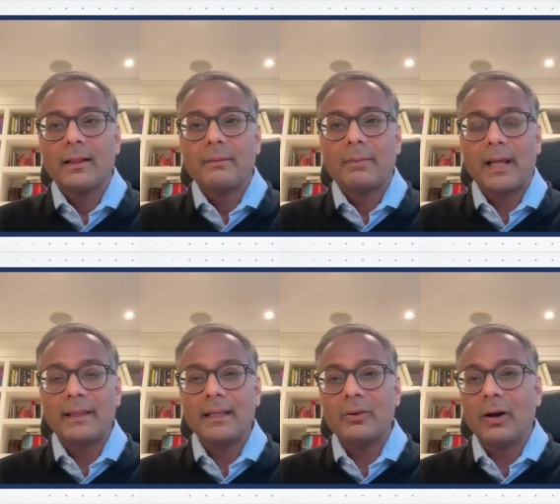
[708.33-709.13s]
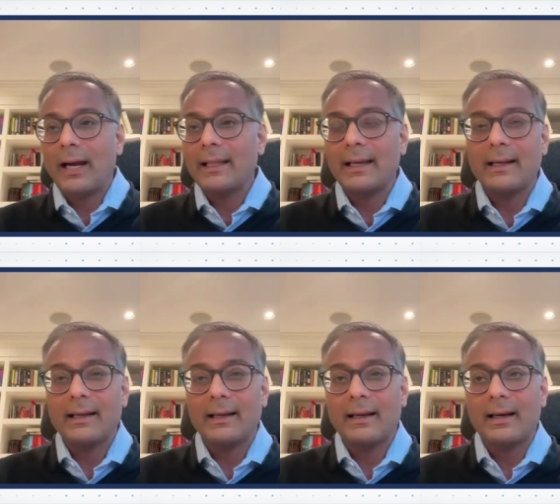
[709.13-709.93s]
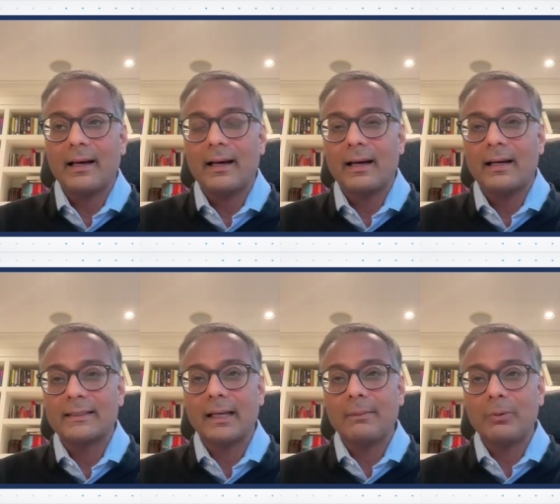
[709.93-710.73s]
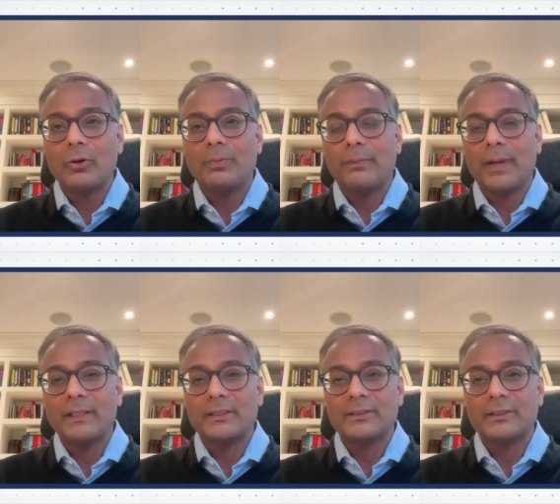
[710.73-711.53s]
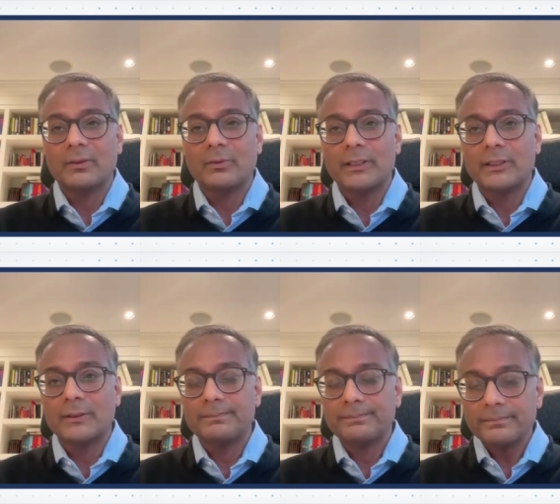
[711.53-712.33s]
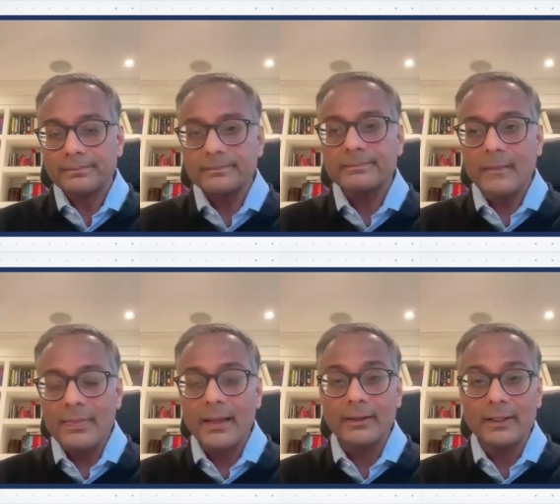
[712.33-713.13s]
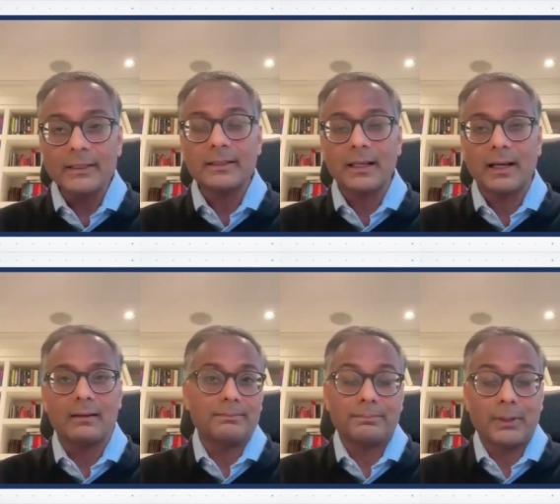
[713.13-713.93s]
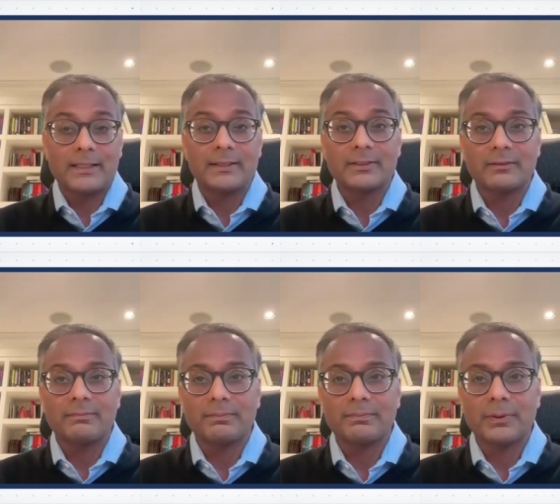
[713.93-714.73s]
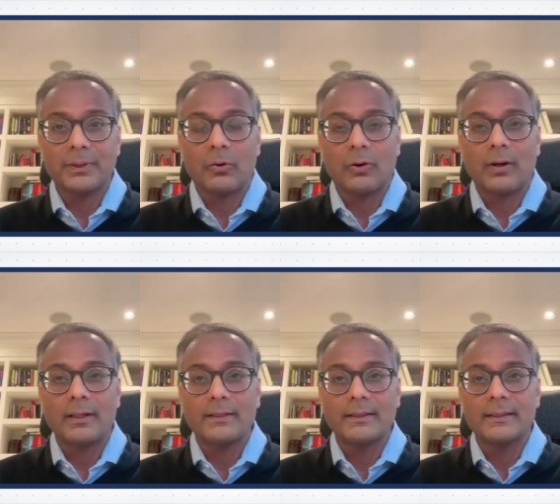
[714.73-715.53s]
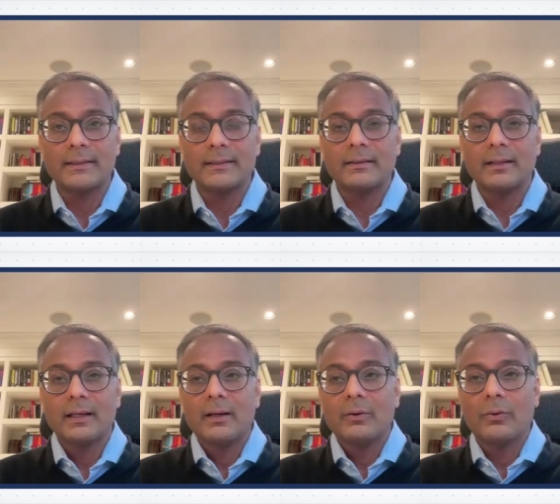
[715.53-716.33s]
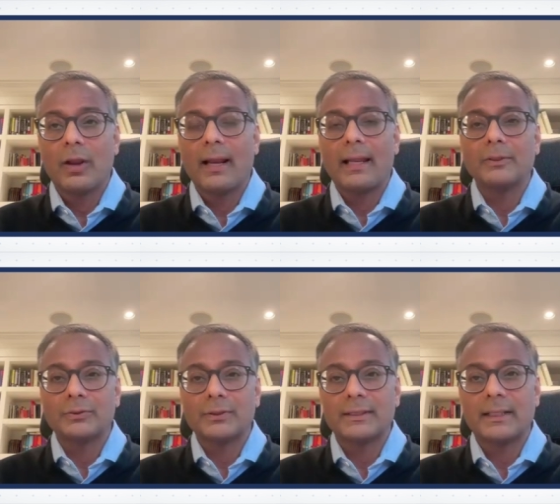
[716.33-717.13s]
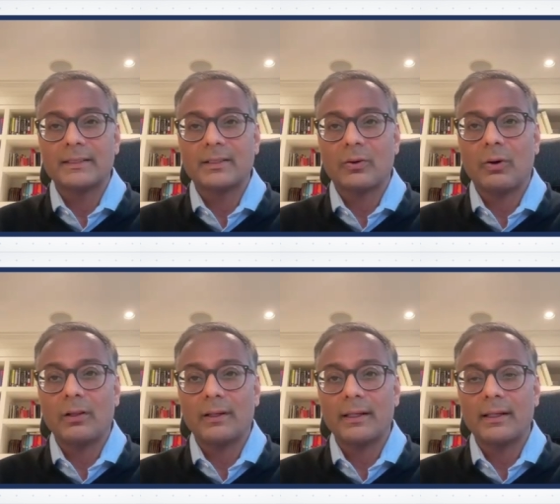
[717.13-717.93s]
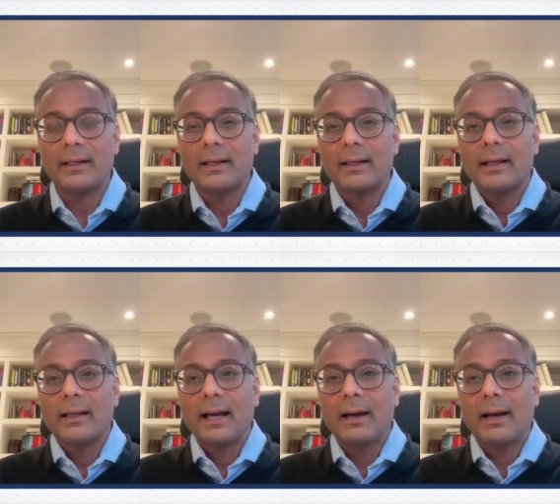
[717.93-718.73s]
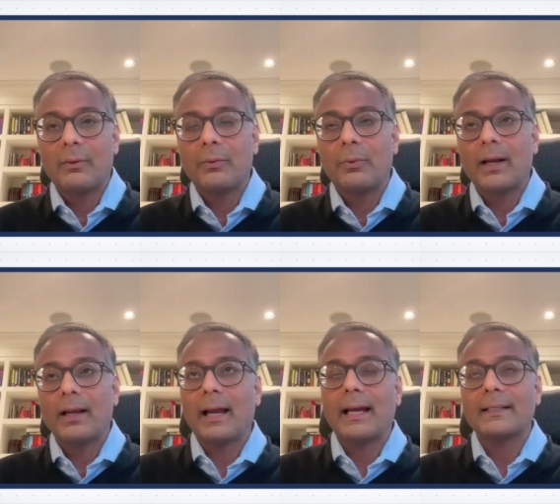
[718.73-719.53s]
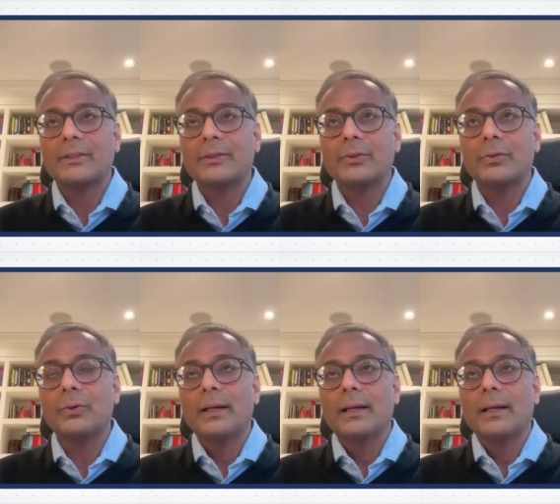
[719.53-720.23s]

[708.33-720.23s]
But I think you highlight a subgroup of patients in which there is a presence of coronary disease and we're not able to assess the quality. And I would want to ask you,